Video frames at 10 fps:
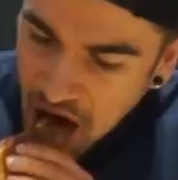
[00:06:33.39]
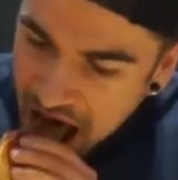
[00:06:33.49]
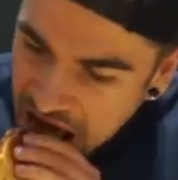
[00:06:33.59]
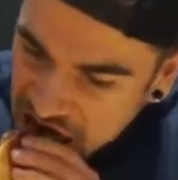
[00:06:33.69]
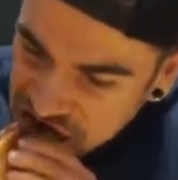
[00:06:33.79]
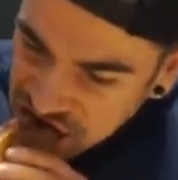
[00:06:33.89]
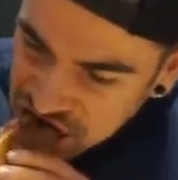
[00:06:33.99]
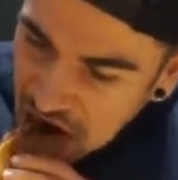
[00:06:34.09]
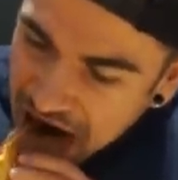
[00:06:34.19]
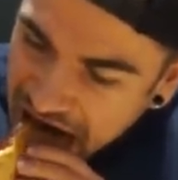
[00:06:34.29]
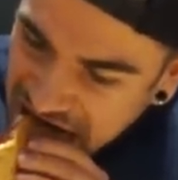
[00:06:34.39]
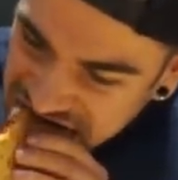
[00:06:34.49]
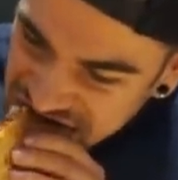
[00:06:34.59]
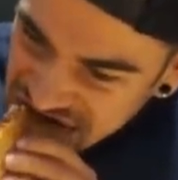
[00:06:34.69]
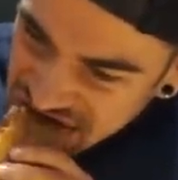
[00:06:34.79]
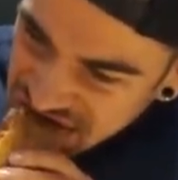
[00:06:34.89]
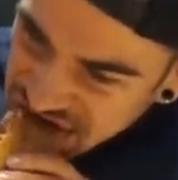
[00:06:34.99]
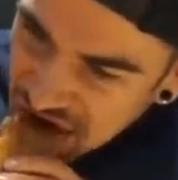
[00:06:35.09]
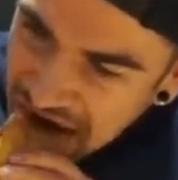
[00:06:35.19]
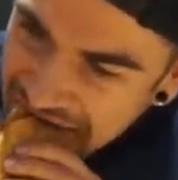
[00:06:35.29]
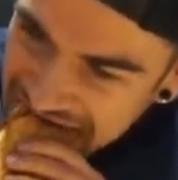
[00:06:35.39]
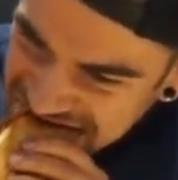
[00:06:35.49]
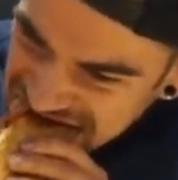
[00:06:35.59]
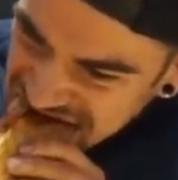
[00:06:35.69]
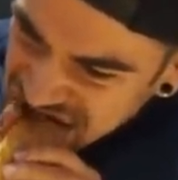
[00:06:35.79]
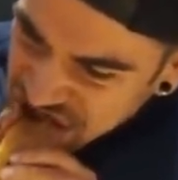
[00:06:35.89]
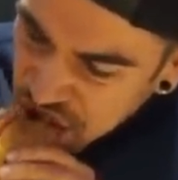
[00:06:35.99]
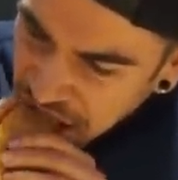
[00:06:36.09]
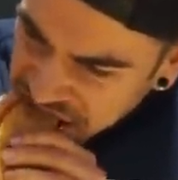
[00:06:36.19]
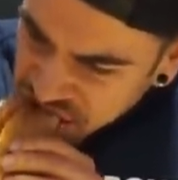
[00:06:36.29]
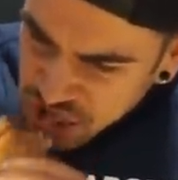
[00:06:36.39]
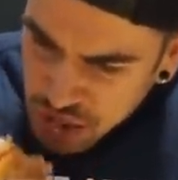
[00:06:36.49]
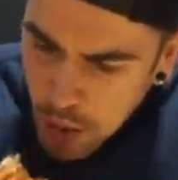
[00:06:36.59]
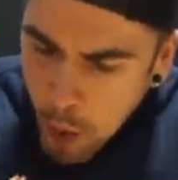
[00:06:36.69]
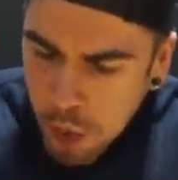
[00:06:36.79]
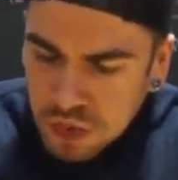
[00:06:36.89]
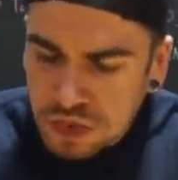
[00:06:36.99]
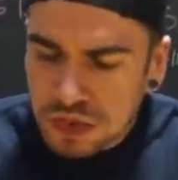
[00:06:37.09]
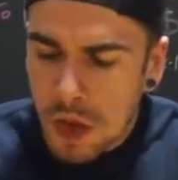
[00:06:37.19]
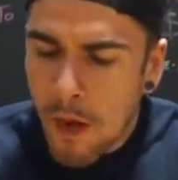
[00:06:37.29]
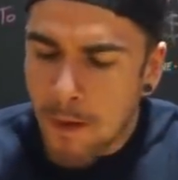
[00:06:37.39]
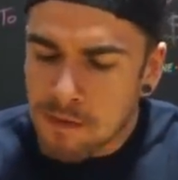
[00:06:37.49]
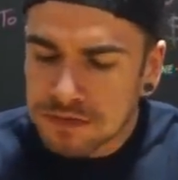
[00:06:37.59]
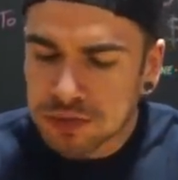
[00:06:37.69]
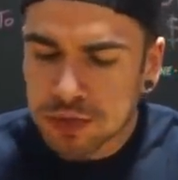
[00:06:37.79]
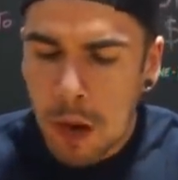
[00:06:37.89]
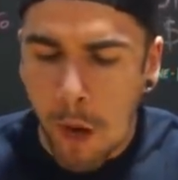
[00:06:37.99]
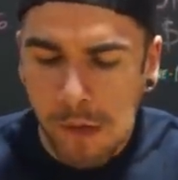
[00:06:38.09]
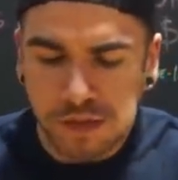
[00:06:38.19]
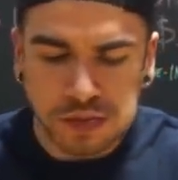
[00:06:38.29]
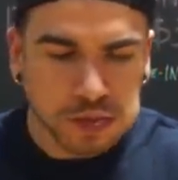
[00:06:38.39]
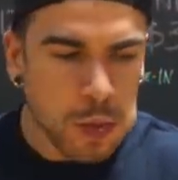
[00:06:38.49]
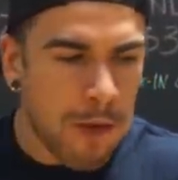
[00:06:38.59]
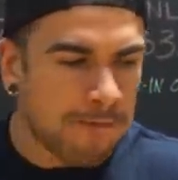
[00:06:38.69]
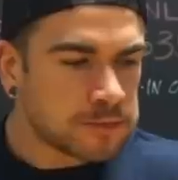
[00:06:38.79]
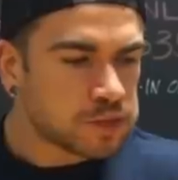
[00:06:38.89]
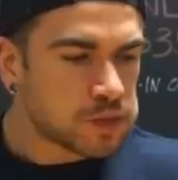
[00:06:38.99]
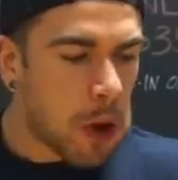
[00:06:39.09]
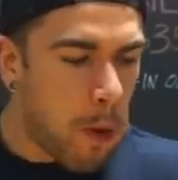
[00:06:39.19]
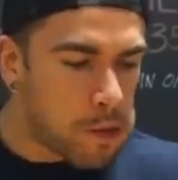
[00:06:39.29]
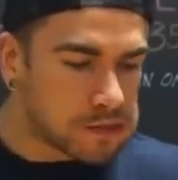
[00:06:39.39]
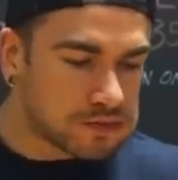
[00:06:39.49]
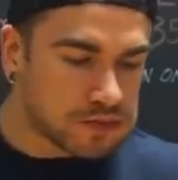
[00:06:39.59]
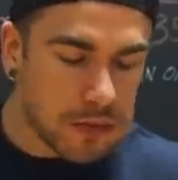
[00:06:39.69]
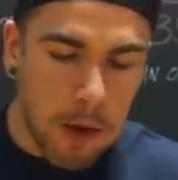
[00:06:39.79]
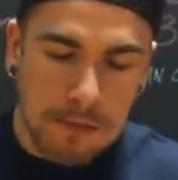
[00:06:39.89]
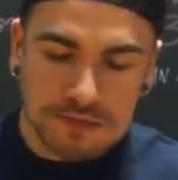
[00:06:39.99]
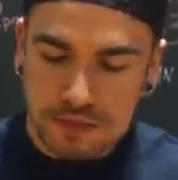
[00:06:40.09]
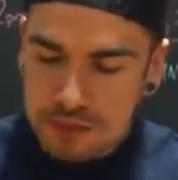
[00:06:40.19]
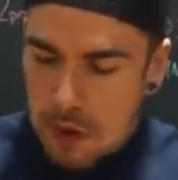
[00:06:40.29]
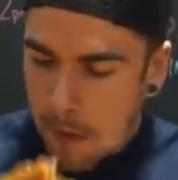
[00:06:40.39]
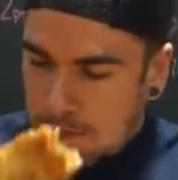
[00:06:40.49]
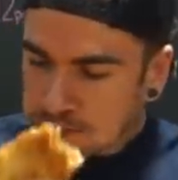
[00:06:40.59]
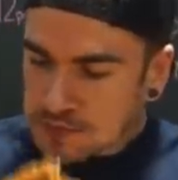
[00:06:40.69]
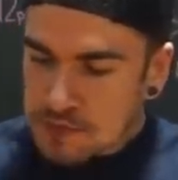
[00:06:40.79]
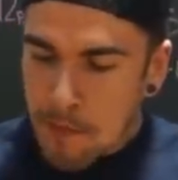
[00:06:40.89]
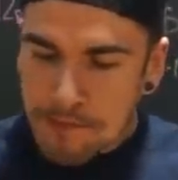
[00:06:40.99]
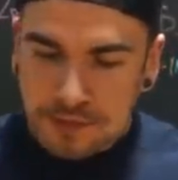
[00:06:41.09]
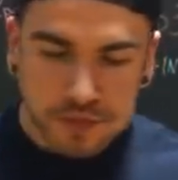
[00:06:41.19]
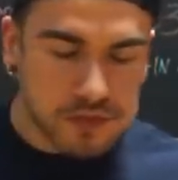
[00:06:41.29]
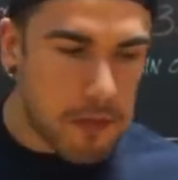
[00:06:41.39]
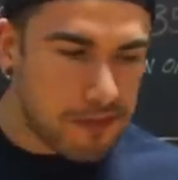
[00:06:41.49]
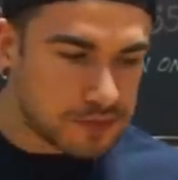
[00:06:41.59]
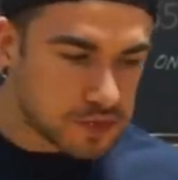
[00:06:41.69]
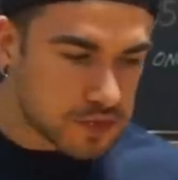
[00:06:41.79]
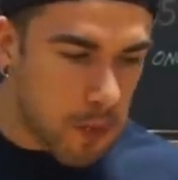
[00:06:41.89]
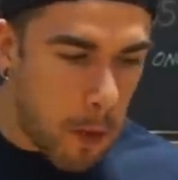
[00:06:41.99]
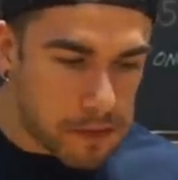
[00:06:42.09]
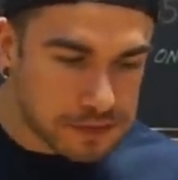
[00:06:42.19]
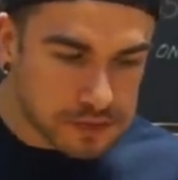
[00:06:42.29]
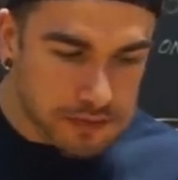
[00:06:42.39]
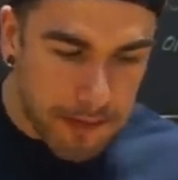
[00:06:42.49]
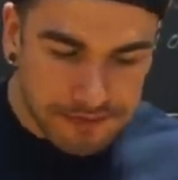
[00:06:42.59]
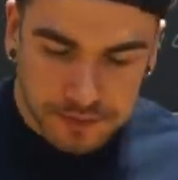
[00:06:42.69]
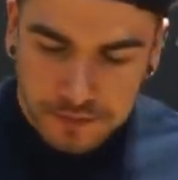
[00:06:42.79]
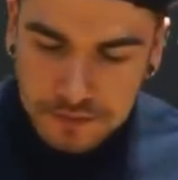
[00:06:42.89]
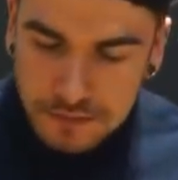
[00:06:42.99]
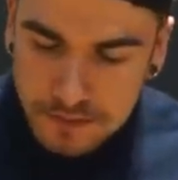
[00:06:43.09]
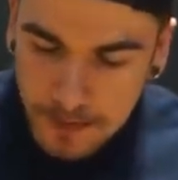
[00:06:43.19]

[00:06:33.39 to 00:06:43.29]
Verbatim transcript: In fact, guys, this is one of the hardest food challenges I had of the year, and this very well could be my first food challenge loss. Yes, I'm serious, guys. This challenge is so difficult.